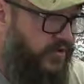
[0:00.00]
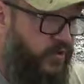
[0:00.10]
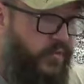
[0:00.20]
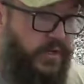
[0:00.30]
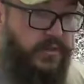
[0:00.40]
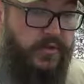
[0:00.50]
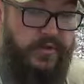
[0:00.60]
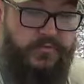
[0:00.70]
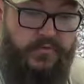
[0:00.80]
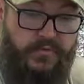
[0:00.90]
you want to
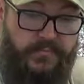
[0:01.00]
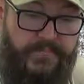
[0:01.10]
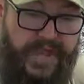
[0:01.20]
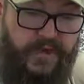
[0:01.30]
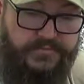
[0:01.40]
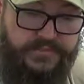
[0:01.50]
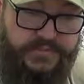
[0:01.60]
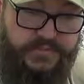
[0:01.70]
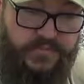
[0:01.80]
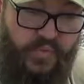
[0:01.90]
learn more about
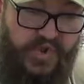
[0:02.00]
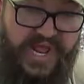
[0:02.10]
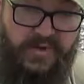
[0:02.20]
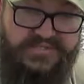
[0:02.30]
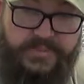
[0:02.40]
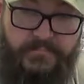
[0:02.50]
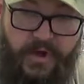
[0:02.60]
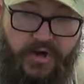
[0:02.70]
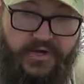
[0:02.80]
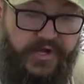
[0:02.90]
what I was a
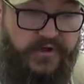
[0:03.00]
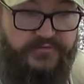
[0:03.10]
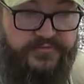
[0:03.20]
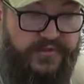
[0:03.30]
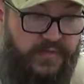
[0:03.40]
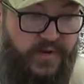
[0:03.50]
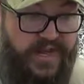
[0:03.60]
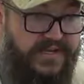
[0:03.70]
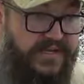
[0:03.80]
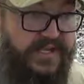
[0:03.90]
part of and what
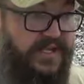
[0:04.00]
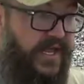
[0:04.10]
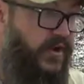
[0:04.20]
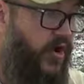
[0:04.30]
I did, I know